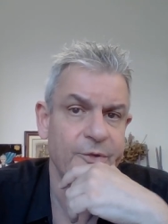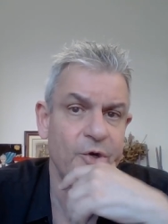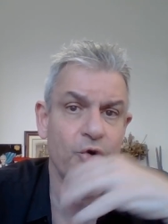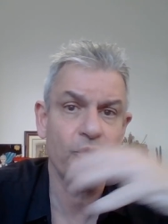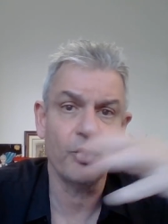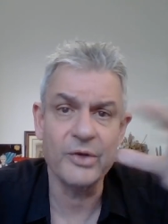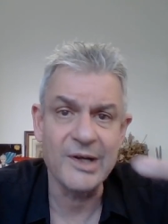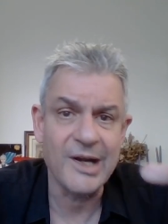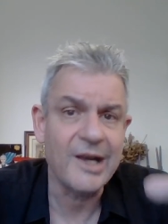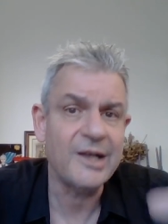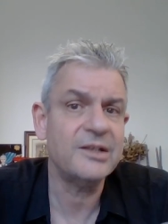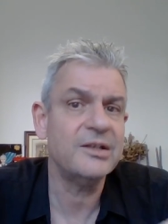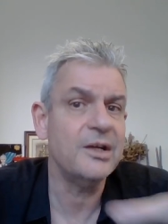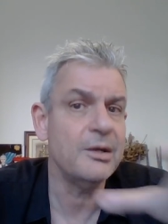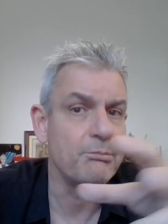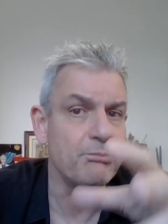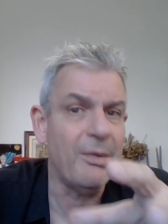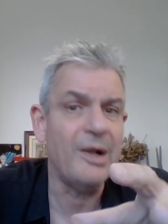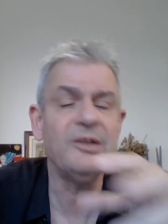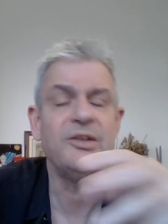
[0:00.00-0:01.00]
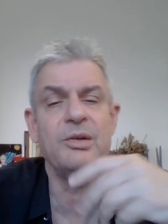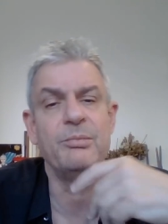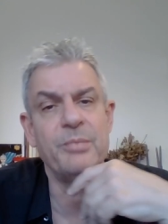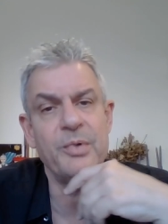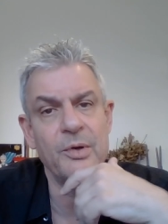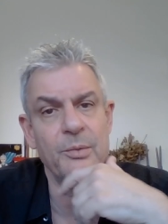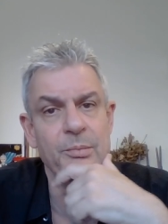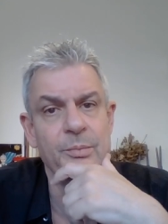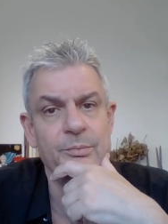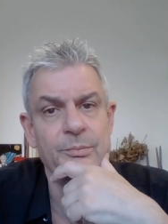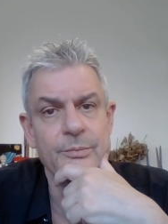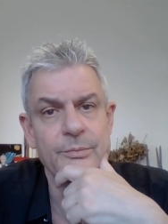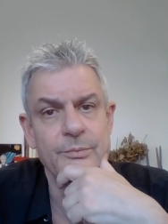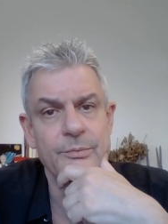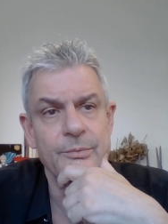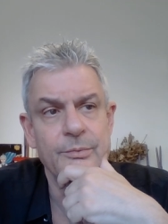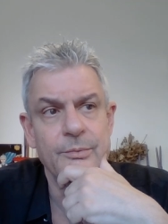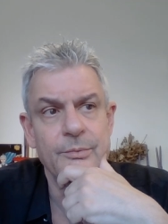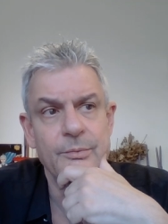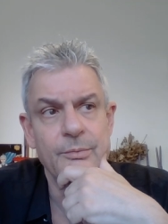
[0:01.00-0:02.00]
connecting multiple
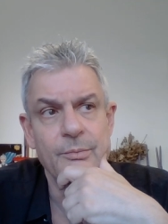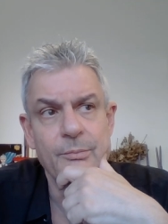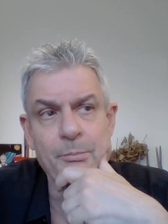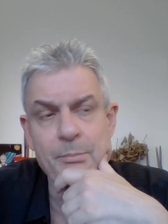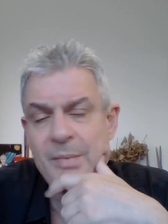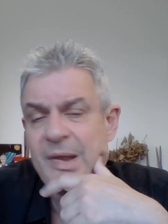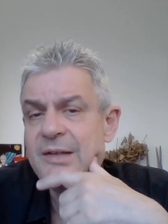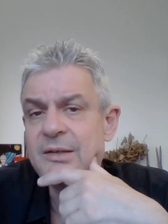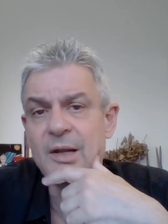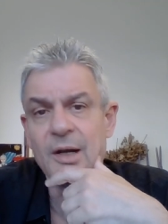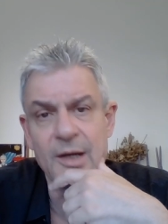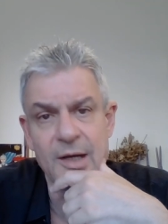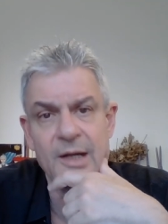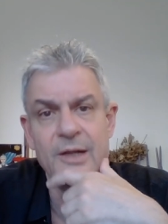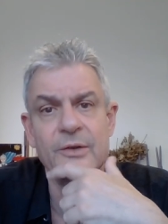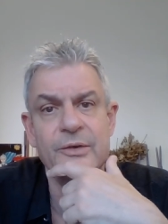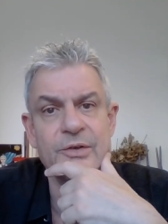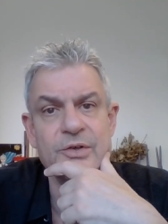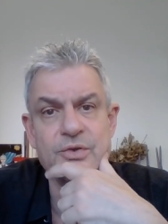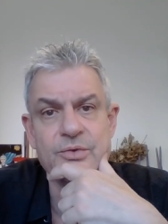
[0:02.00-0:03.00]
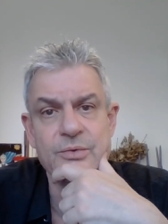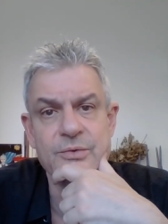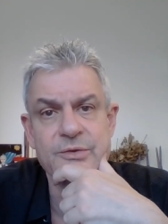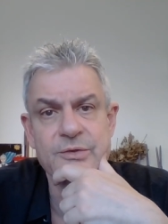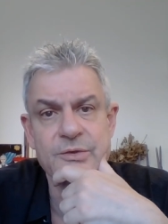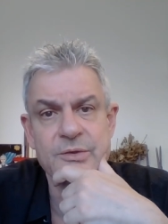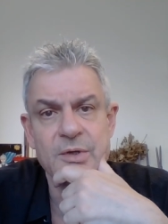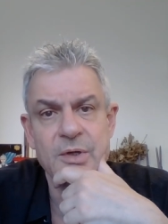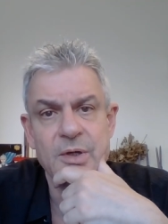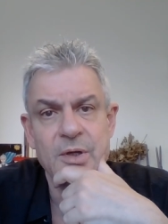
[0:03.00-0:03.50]
mental health issues,